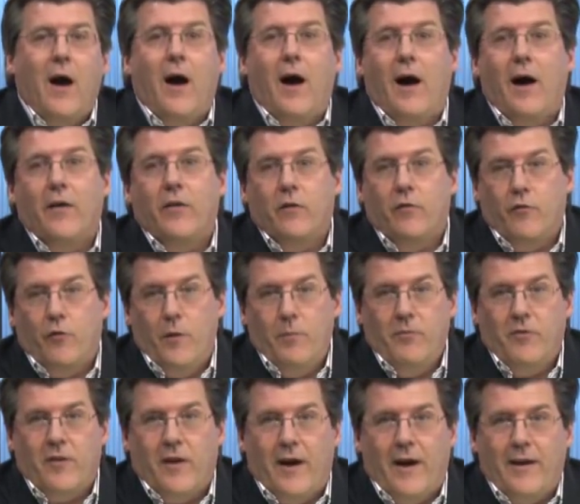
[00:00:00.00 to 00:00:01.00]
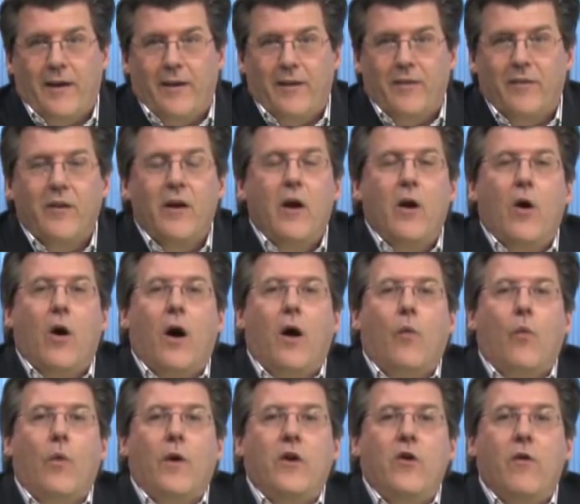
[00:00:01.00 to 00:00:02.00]
The flip side is
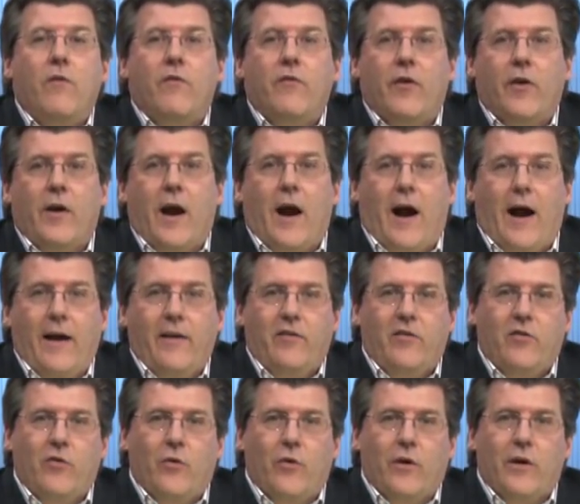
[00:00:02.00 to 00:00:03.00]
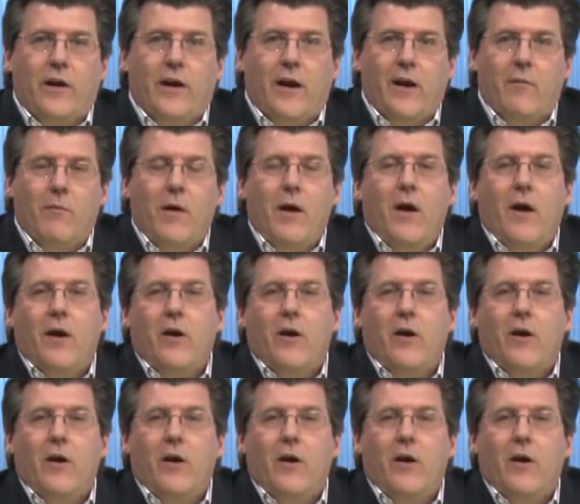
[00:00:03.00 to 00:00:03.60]
when you have a very high scoring game,